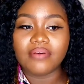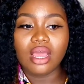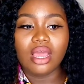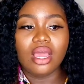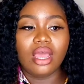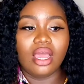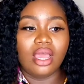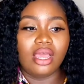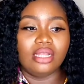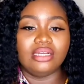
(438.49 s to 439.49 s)
and i
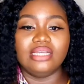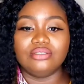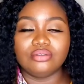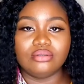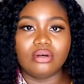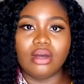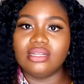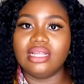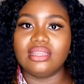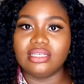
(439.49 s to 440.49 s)
do other
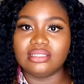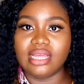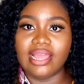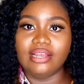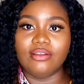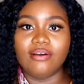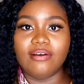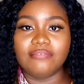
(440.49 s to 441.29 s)
things that i love